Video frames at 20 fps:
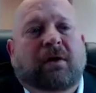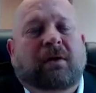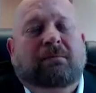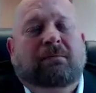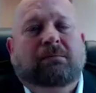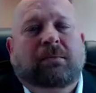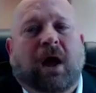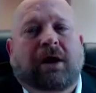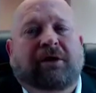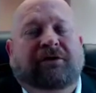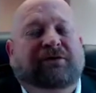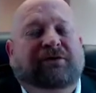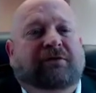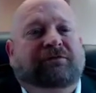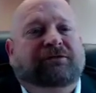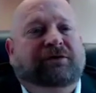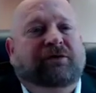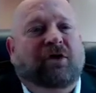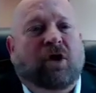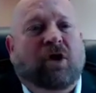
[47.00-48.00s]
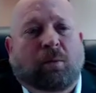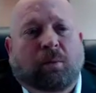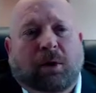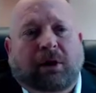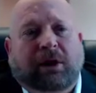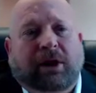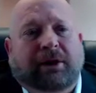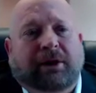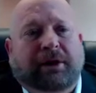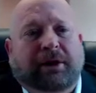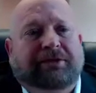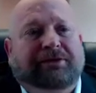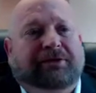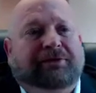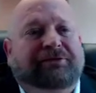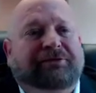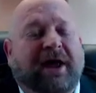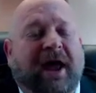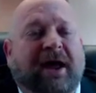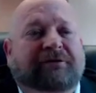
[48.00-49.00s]
I used to have to do homework underneath
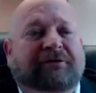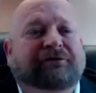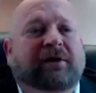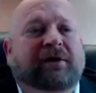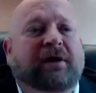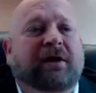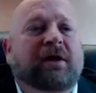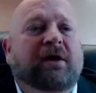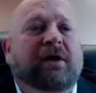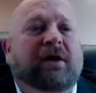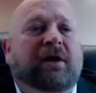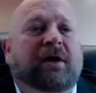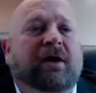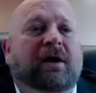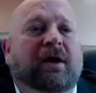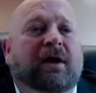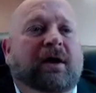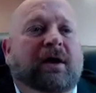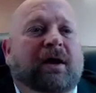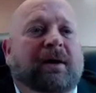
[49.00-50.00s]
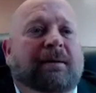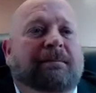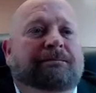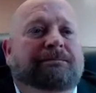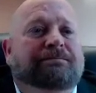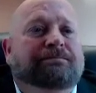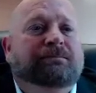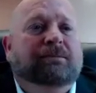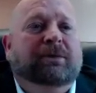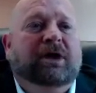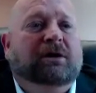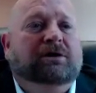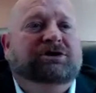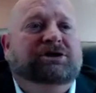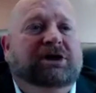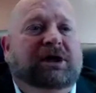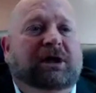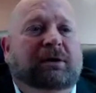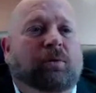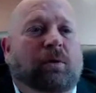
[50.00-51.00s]
her desk.
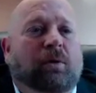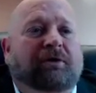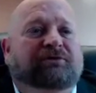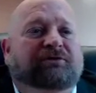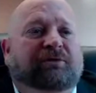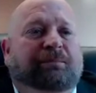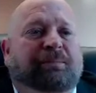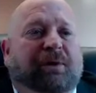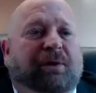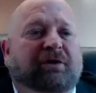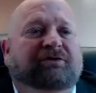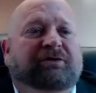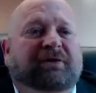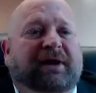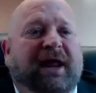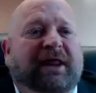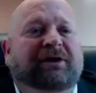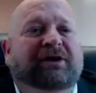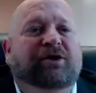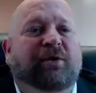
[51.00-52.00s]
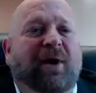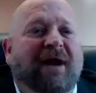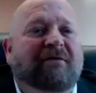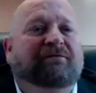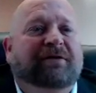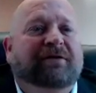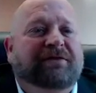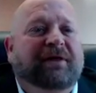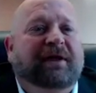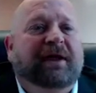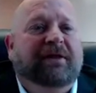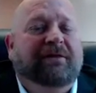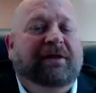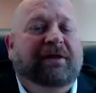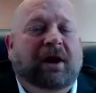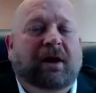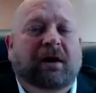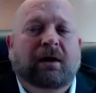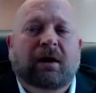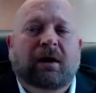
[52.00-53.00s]
She was the person that had to do everything in
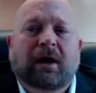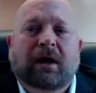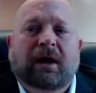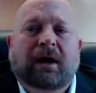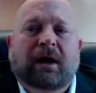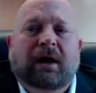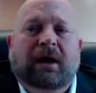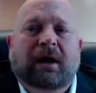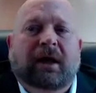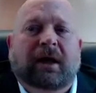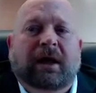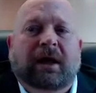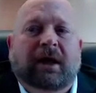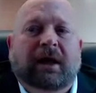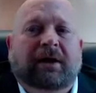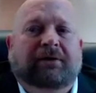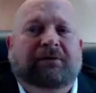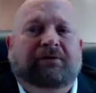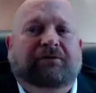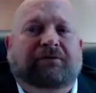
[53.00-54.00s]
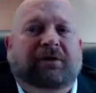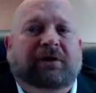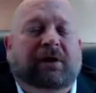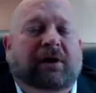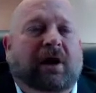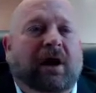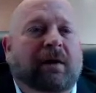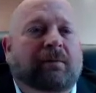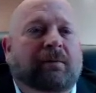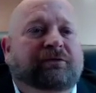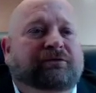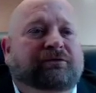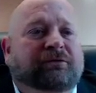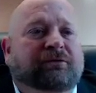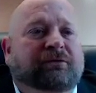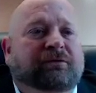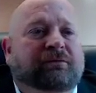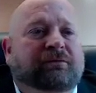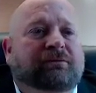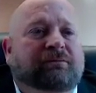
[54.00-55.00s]
there. And, I always
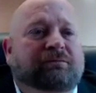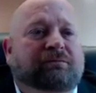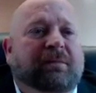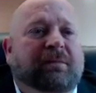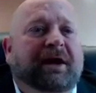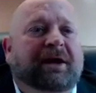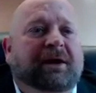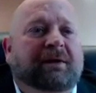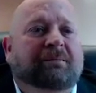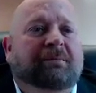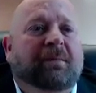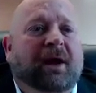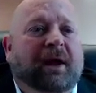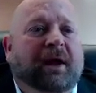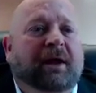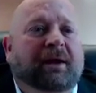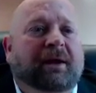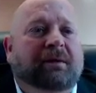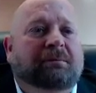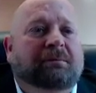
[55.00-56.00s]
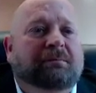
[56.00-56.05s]
made it my